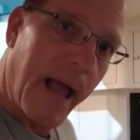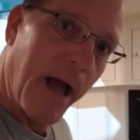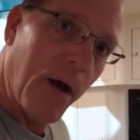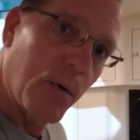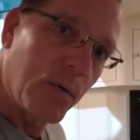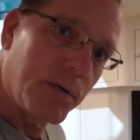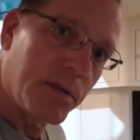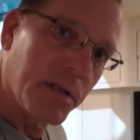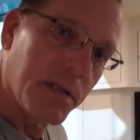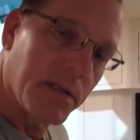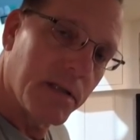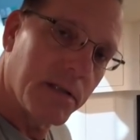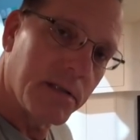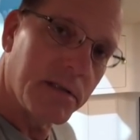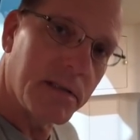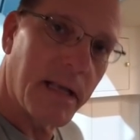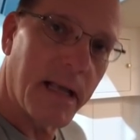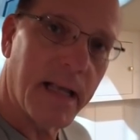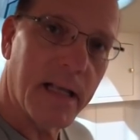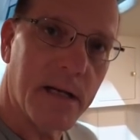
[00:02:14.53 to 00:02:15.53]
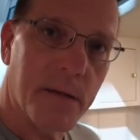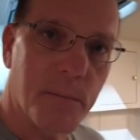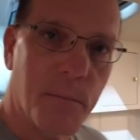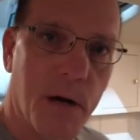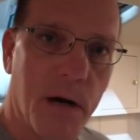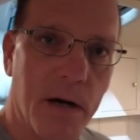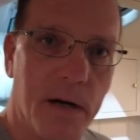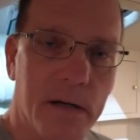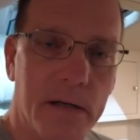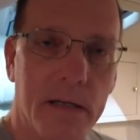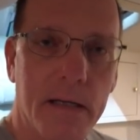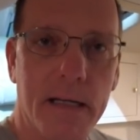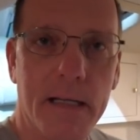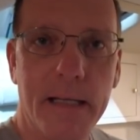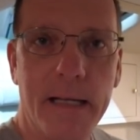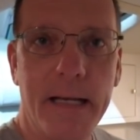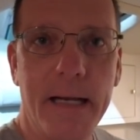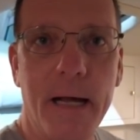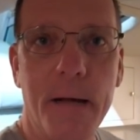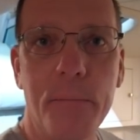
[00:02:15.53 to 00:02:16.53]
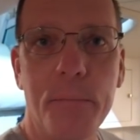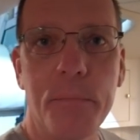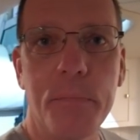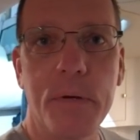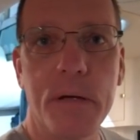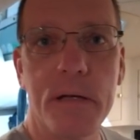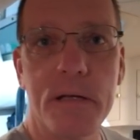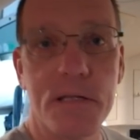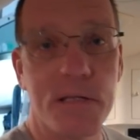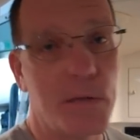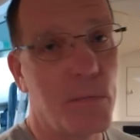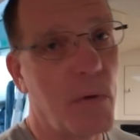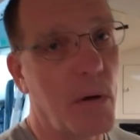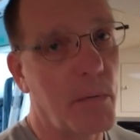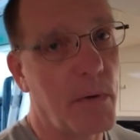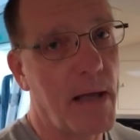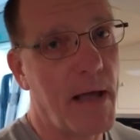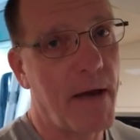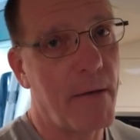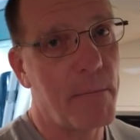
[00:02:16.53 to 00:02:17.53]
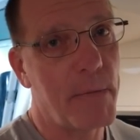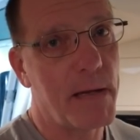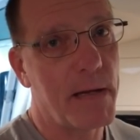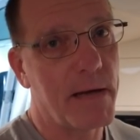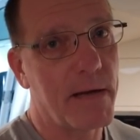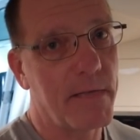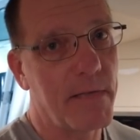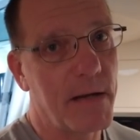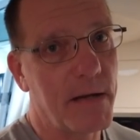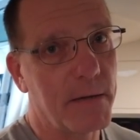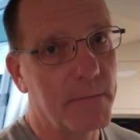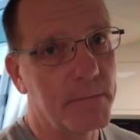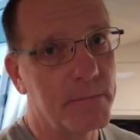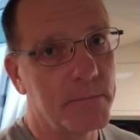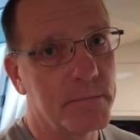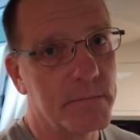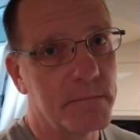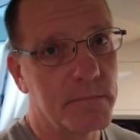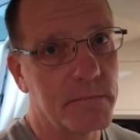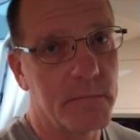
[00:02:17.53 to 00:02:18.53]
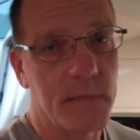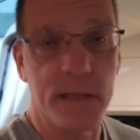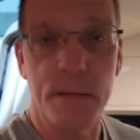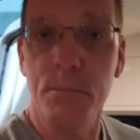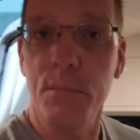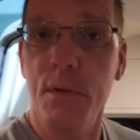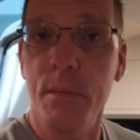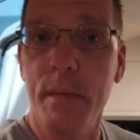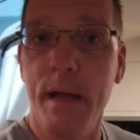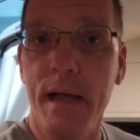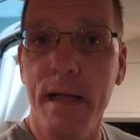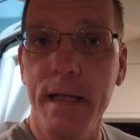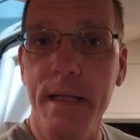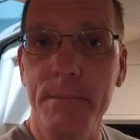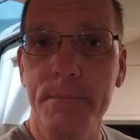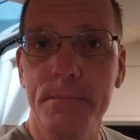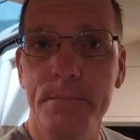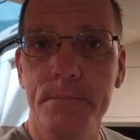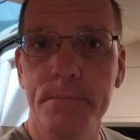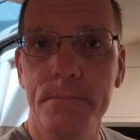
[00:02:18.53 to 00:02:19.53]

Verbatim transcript: out, taken apart, clean up, see what we have behind there, then put it back in.